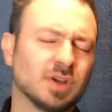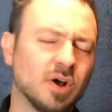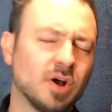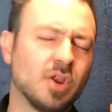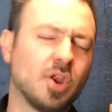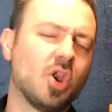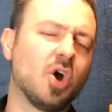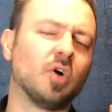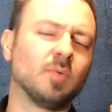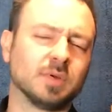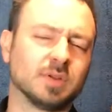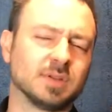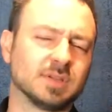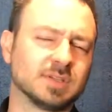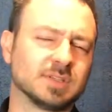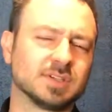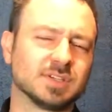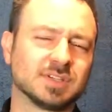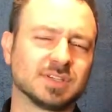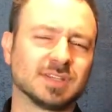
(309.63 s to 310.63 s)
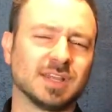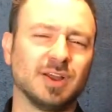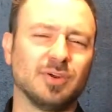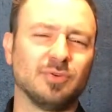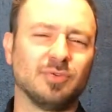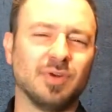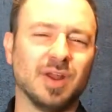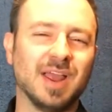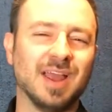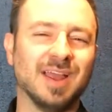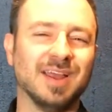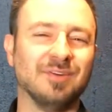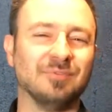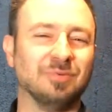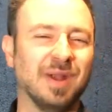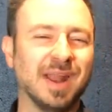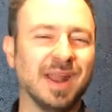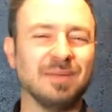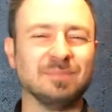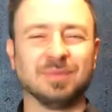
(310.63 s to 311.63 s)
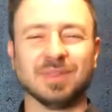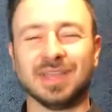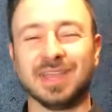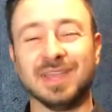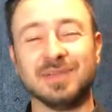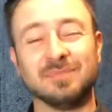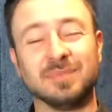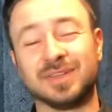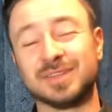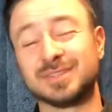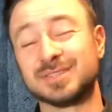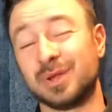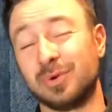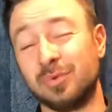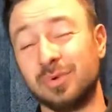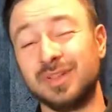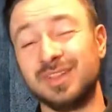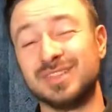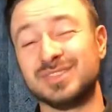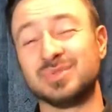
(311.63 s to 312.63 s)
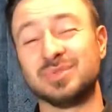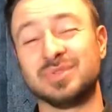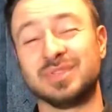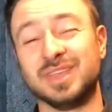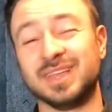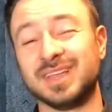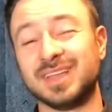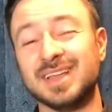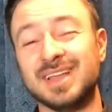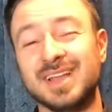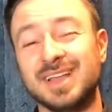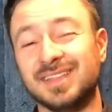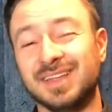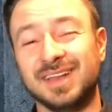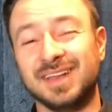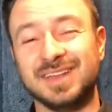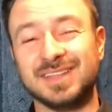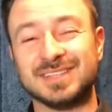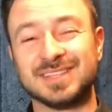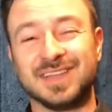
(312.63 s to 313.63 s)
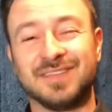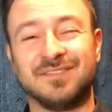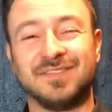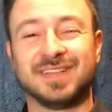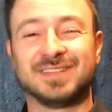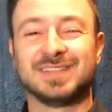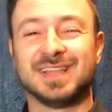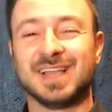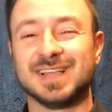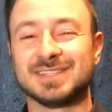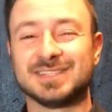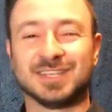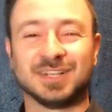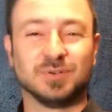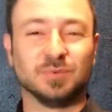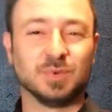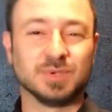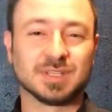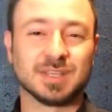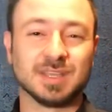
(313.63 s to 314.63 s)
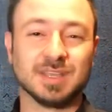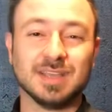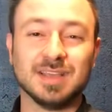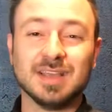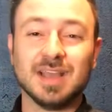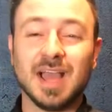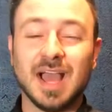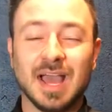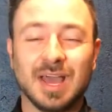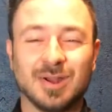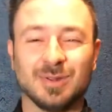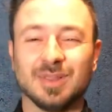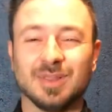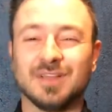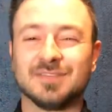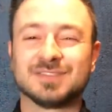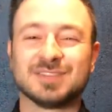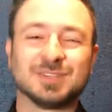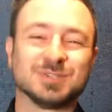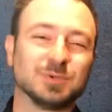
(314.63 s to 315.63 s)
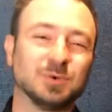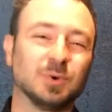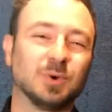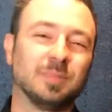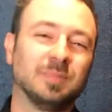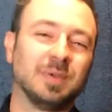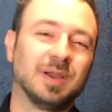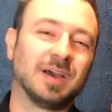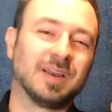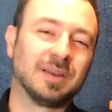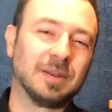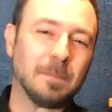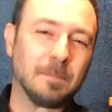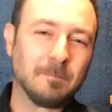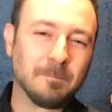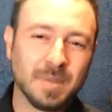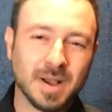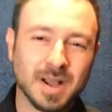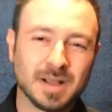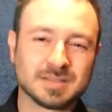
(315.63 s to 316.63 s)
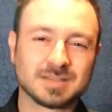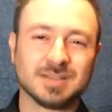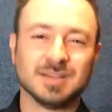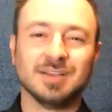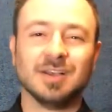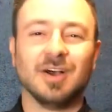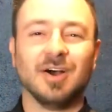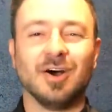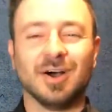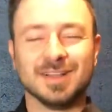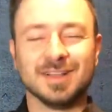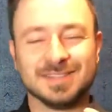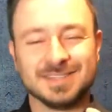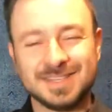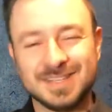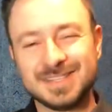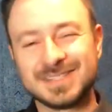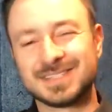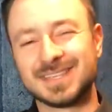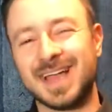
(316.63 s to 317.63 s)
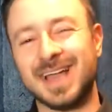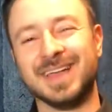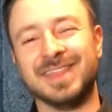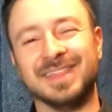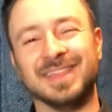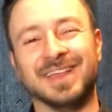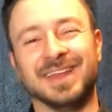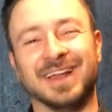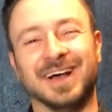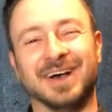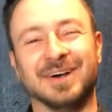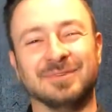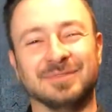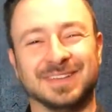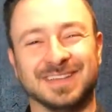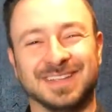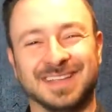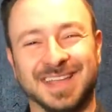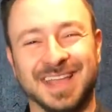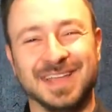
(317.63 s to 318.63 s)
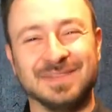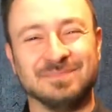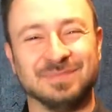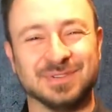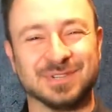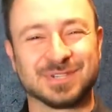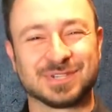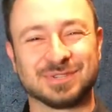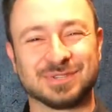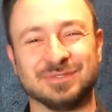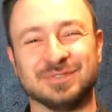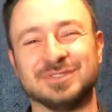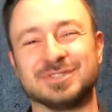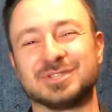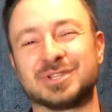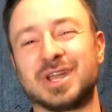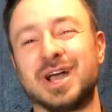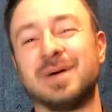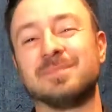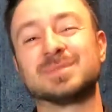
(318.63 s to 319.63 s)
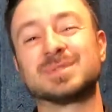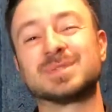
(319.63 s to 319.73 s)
I know I'm going to just start rambling here because I really do think that it is a fantastic whiskey and I'd love to talk about it. But I did say that I would keep it short and sharp.